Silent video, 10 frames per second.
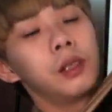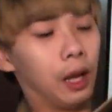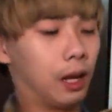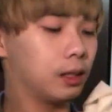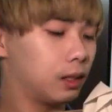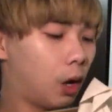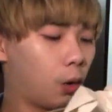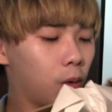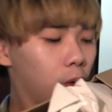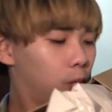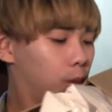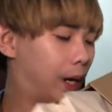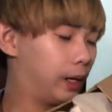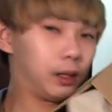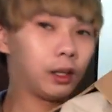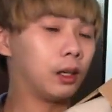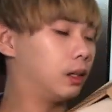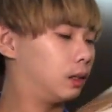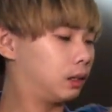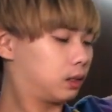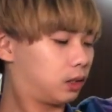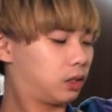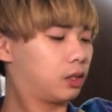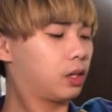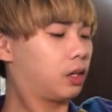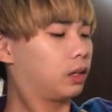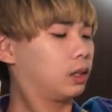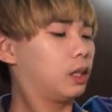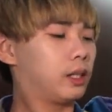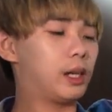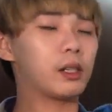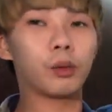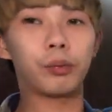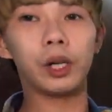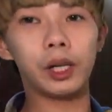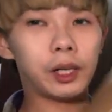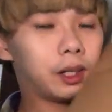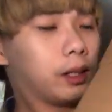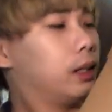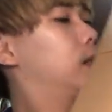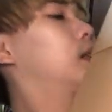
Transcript: Yes, oh my gosh, they're so pretty.